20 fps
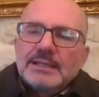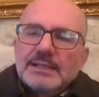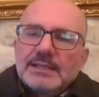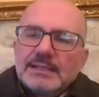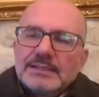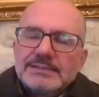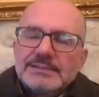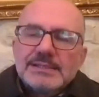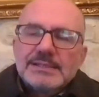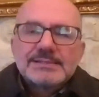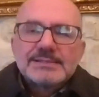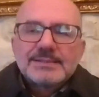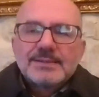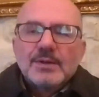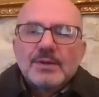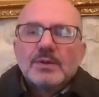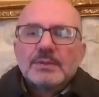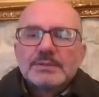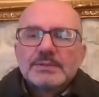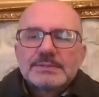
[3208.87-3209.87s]
these
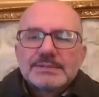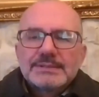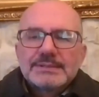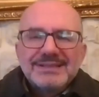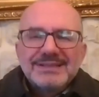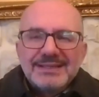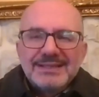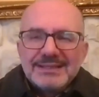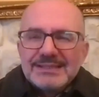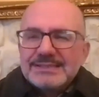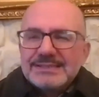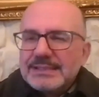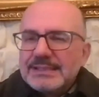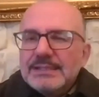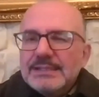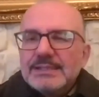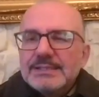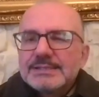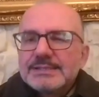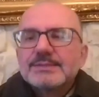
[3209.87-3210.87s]
goals, it is
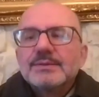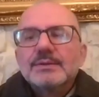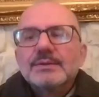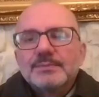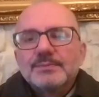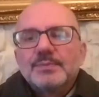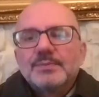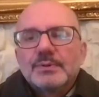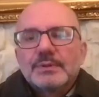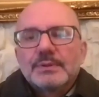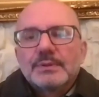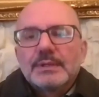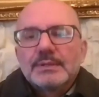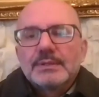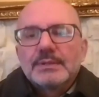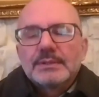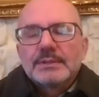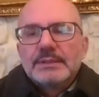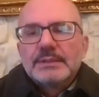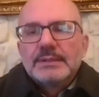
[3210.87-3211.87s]
really so important.
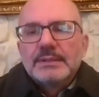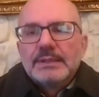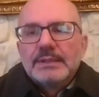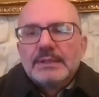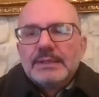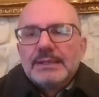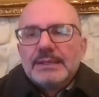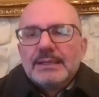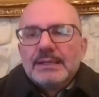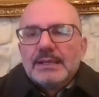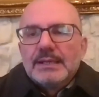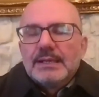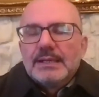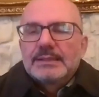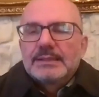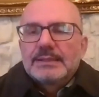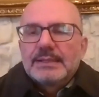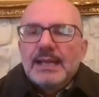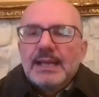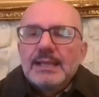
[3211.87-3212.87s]

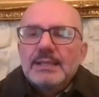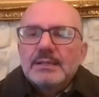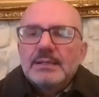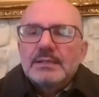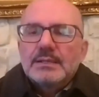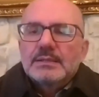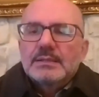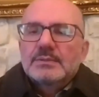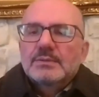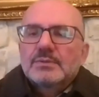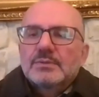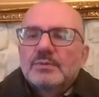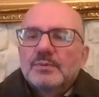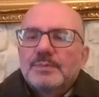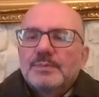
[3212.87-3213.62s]
Trying to